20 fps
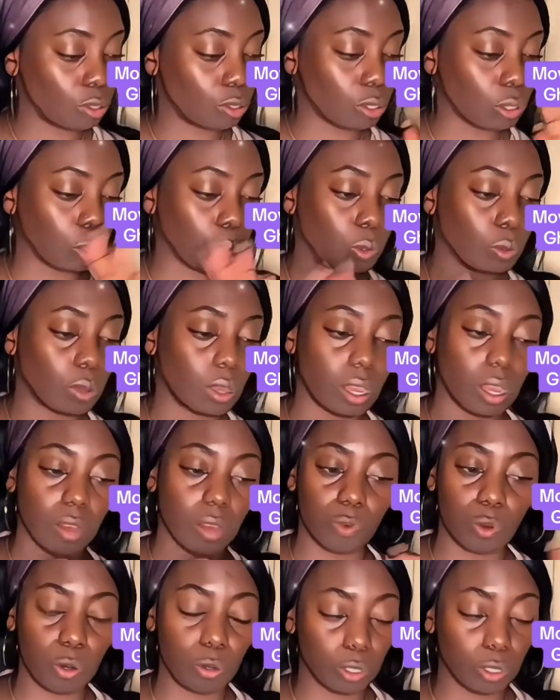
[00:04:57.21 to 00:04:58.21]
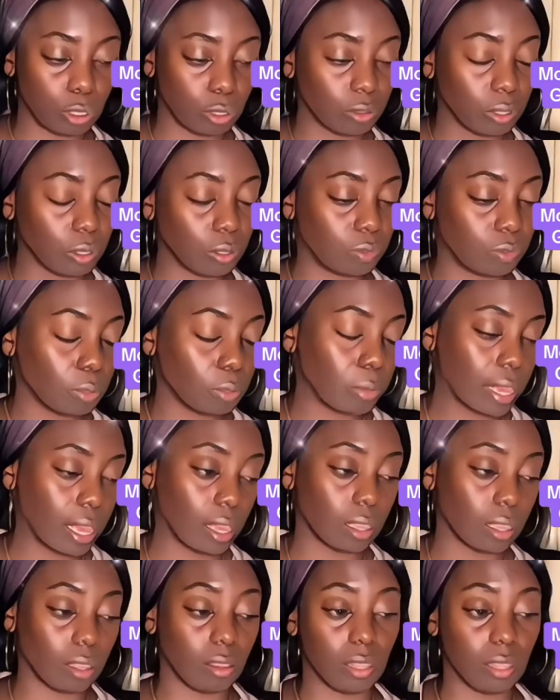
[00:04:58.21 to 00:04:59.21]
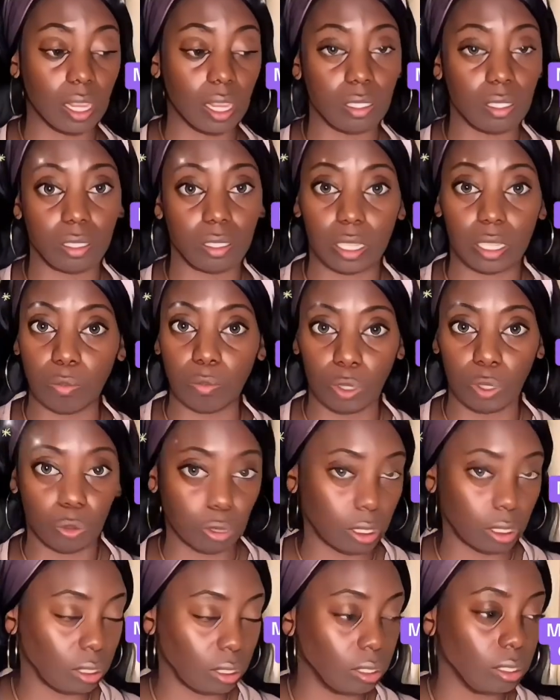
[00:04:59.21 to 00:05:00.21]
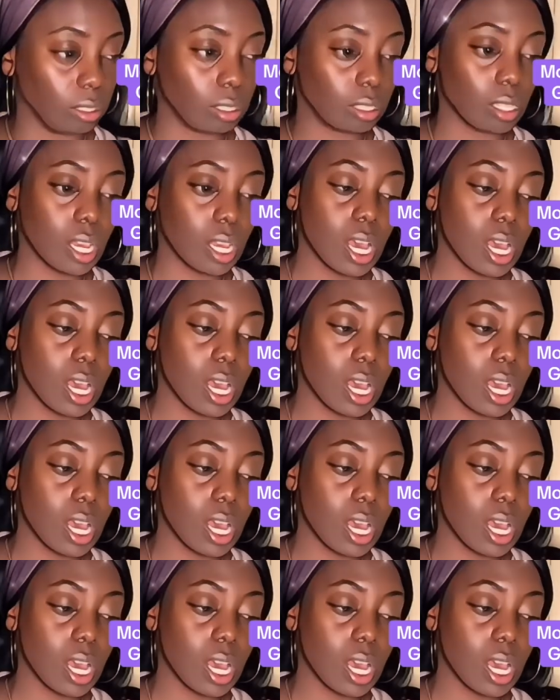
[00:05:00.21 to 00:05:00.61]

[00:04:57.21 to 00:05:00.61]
So, of course, straight off the bat, that is emotions